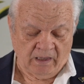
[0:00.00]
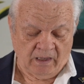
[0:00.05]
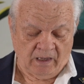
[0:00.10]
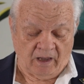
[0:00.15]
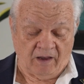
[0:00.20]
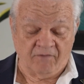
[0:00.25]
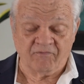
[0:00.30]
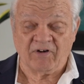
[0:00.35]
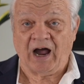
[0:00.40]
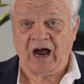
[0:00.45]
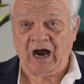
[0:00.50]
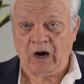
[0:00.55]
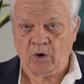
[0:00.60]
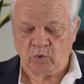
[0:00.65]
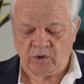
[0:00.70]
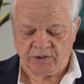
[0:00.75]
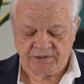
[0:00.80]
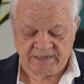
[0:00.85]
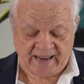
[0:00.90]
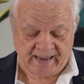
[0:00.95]
of
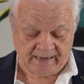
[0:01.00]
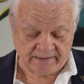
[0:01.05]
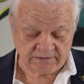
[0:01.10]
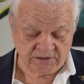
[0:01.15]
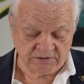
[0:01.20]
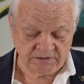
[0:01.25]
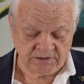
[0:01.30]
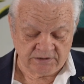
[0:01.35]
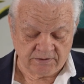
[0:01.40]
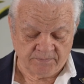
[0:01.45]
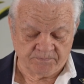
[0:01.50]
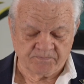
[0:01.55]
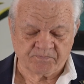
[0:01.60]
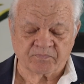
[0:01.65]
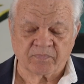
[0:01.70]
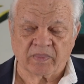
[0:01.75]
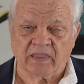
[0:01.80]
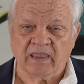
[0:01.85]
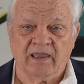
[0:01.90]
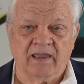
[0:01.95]
our taxes.
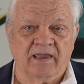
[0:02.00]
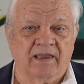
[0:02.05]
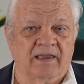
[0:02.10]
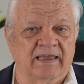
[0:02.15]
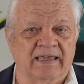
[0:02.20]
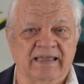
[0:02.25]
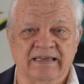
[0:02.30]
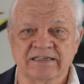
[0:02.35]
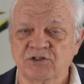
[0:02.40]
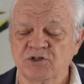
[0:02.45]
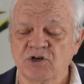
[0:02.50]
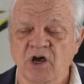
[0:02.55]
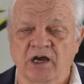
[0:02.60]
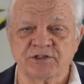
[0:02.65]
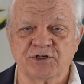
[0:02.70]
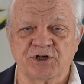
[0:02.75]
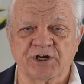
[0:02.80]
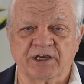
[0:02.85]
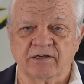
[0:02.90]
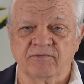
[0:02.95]
It's
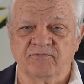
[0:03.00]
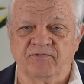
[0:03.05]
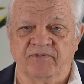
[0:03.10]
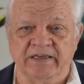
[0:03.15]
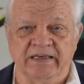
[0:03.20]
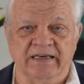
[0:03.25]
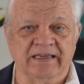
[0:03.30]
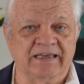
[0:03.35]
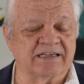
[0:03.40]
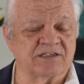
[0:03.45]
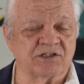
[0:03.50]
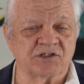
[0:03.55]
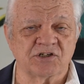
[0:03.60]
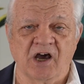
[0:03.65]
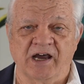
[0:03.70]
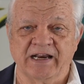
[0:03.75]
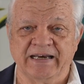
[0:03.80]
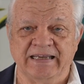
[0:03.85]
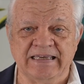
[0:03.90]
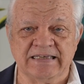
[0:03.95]
not chicken feed. It's
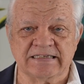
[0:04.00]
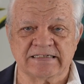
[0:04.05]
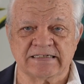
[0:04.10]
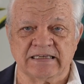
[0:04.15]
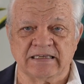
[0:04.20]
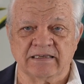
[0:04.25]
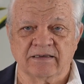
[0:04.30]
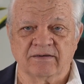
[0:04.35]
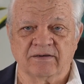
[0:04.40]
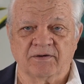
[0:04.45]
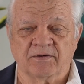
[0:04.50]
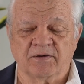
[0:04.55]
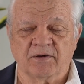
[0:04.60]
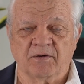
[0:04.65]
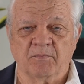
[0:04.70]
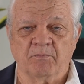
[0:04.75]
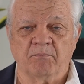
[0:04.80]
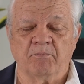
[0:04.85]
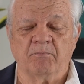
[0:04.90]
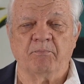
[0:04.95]
not easy,
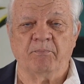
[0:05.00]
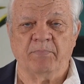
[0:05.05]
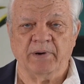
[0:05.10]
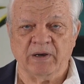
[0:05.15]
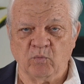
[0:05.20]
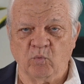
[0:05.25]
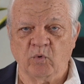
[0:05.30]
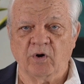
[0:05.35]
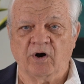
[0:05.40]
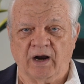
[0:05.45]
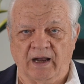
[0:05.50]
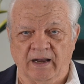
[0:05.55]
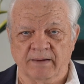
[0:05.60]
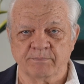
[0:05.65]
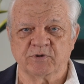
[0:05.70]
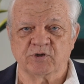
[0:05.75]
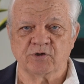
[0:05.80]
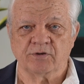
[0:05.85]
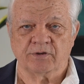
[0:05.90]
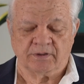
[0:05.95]
but we're
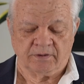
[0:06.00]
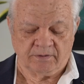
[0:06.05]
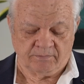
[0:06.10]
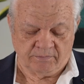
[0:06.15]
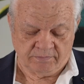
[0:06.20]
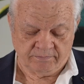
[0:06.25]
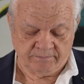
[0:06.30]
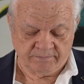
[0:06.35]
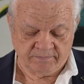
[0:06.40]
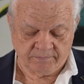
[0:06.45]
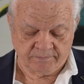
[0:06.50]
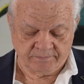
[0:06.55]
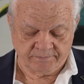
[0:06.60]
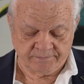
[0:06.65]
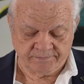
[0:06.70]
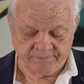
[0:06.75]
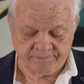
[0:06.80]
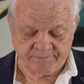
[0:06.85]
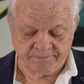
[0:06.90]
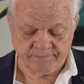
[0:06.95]
up to the
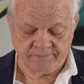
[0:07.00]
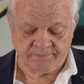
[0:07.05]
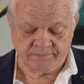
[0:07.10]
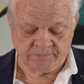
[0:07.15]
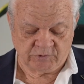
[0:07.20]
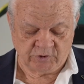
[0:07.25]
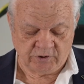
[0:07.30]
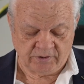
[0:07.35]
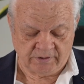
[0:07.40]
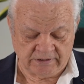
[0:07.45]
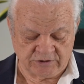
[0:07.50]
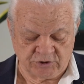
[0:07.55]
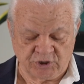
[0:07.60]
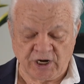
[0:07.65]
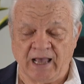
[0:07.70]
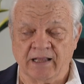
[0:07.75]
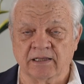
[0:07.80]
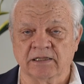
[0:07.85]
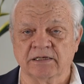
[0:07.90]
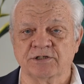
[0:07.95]

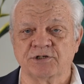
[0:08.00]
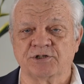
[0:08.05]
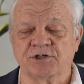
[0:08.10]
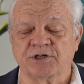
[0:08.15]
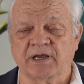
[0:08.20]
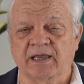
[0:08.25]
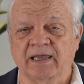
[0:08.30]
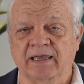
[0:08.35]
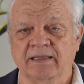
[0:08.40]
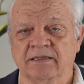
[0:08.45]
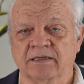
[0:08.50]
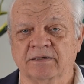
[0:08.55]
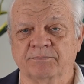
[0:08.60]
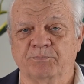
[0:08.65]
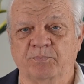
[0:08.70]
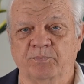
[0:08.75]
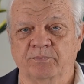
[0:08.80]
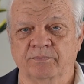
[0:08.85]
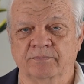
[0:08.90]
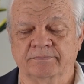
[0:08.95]
challenge and
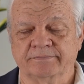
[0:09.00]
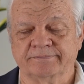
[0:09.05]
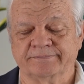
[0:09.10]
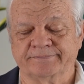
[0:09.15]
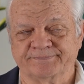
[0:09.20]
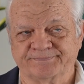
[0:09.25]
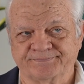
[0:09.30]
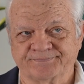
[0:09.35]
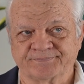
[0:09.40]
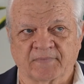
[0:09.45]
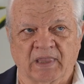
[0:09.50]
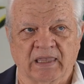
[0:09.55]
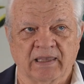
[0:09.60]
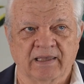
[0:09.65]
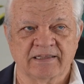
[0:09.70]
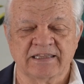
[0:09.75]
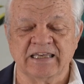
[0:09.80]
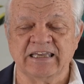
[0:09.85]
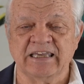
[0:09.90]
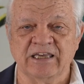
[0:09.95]

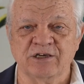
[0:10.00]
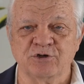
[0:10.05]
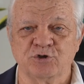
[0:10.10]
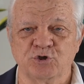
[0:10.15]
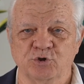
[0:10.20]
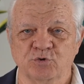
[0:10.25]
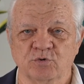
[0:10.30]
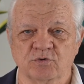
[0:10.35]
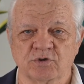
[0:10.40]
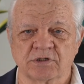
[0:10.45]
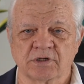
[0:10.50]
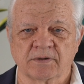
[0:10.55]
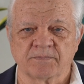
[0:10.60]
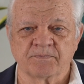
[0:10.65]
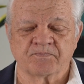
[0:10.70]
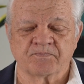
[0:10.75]
the issues.